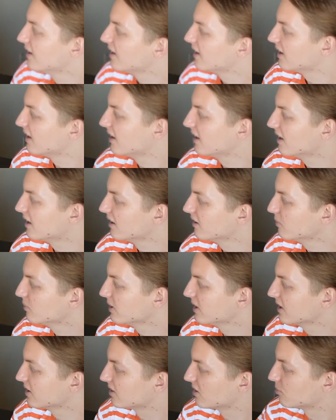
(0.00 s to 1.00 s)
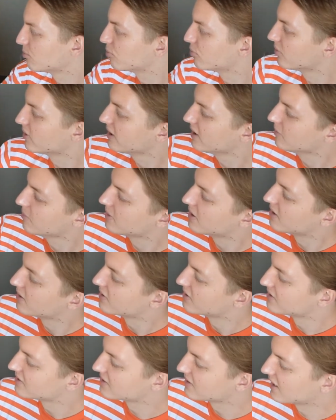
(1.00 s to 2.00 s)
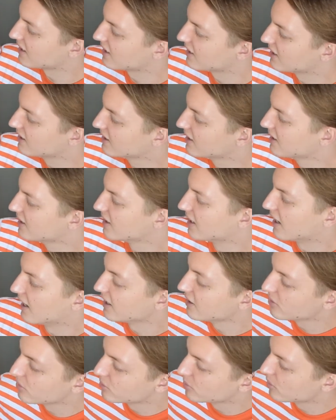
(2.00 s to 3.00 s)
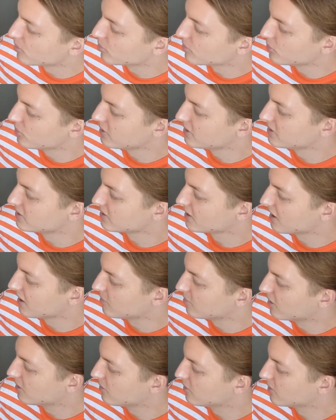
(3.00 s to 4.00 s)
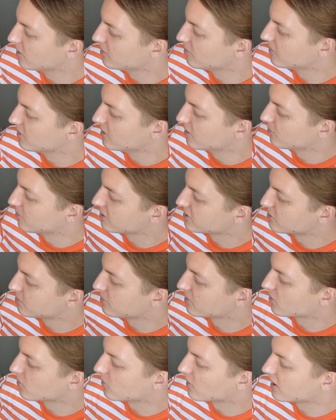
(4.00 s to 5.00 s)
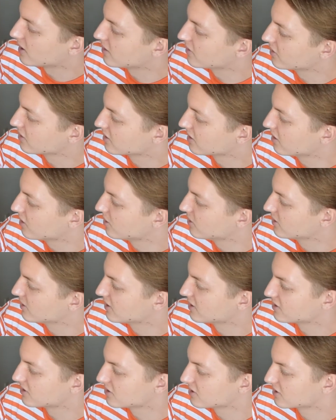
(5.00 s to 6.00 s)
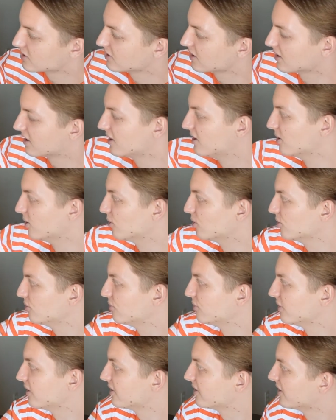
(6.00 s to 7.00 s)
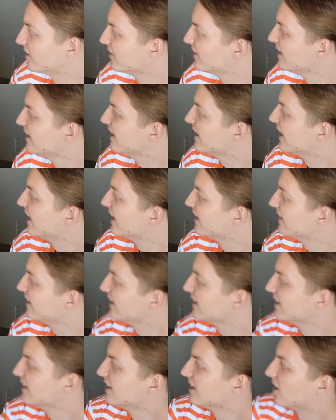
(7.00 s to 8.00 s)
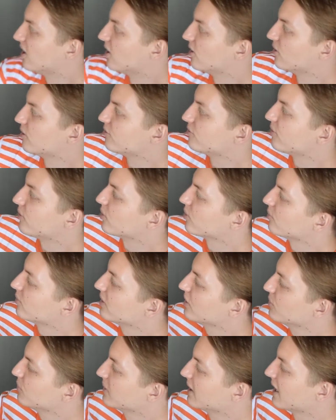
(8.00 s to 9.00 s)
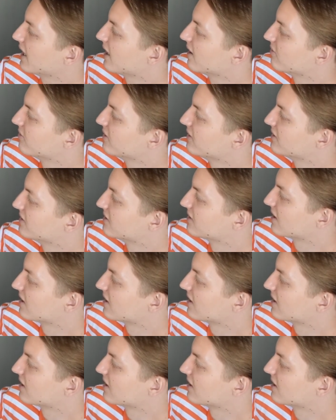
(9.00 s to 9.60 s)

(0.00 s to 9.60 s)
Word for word: uh, we get the Prime on the side. I don't remember when this came out. It, it must have been a while ago. This looks like an old photo. And then on the far right, we have this